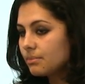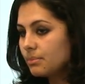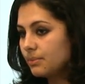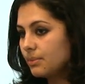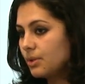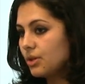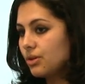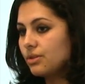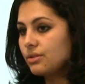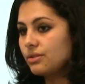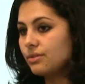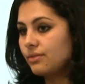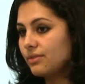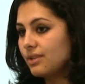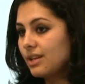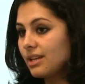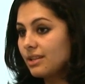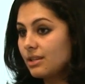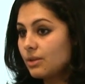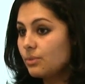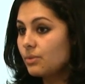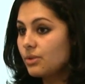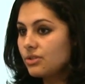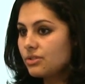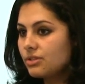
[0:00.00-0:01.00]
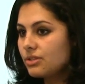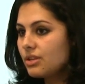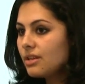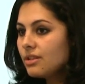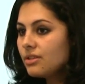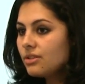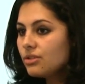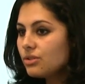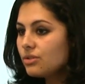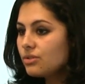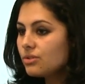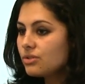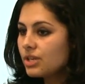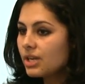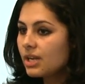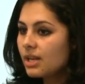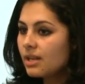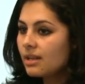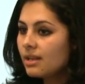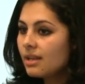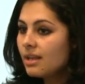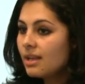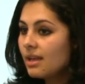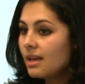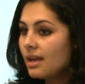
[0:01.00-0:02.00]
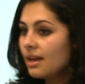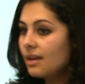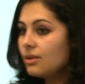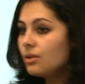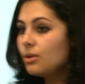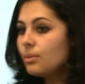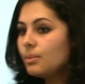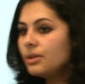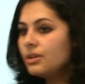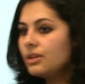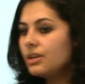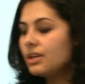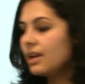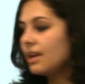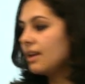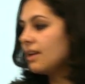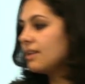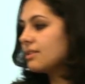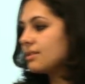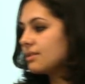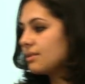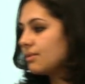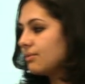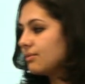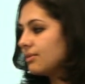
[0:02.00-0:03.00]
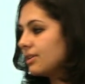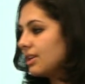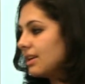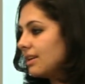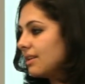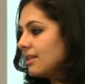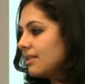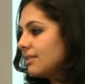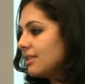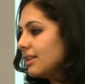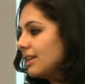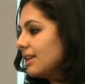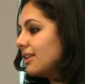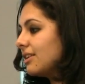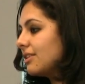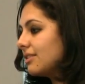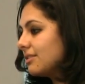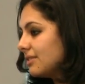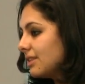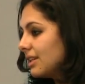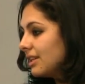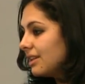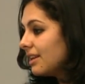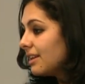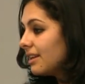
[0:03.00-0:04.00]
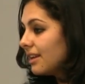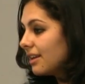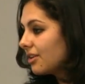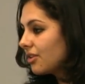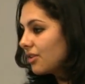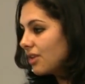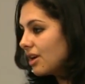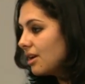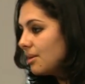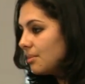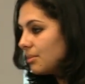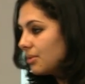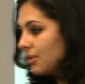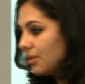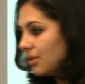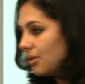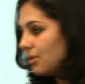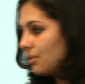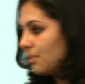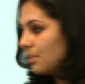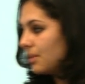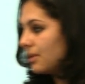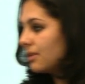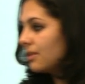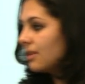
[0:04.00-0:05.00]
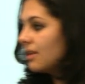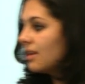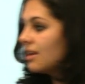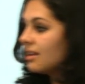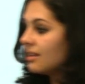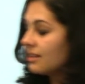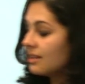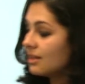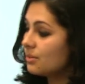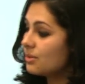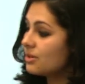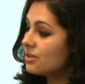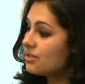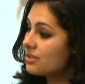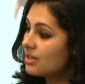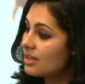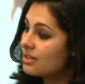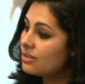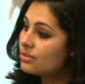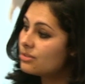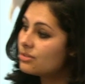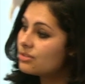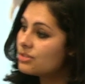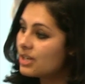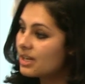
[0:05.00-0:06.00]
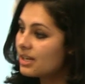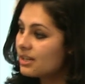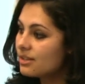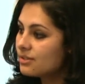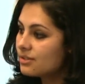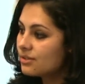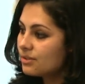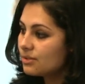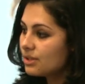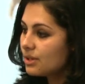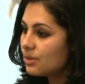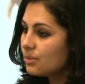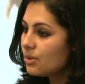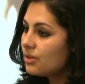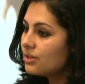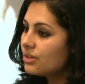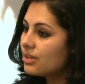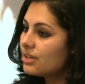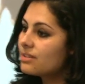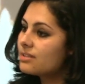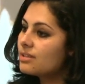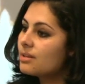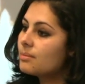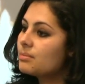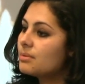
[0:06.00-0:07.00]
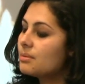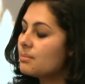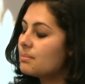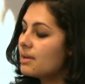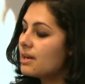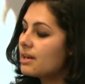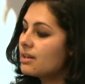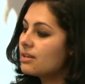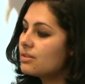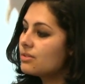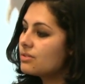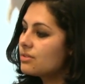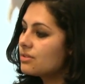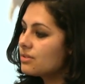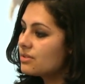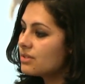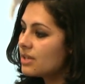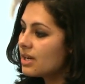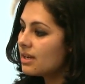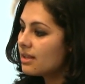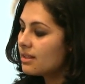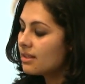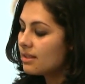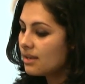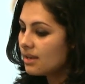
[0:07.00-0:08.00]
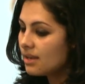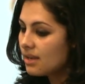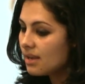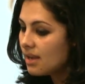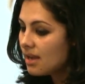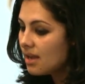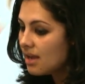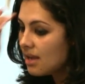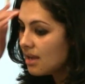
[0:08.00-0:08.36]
because of that they were sent to jail, and nobody cares if they did a crime or no, but they were sent to jail, so they won't accept them back in society.